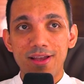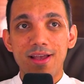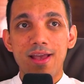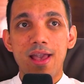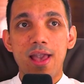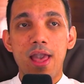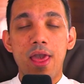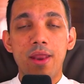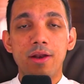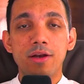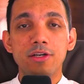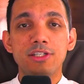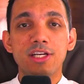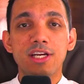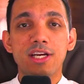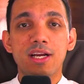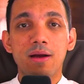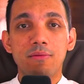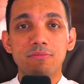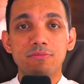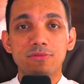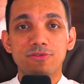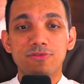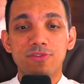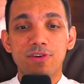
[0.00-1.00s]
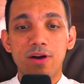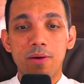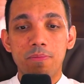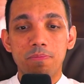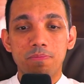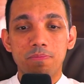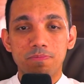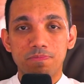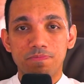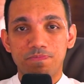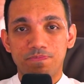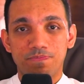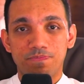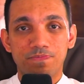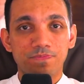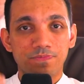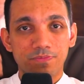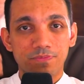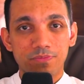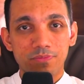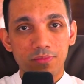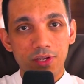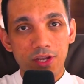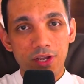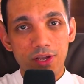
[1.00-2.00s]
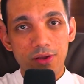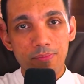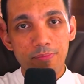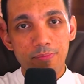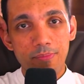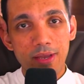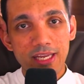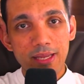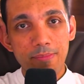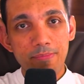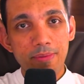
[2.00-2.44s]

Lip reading: Energy comes from making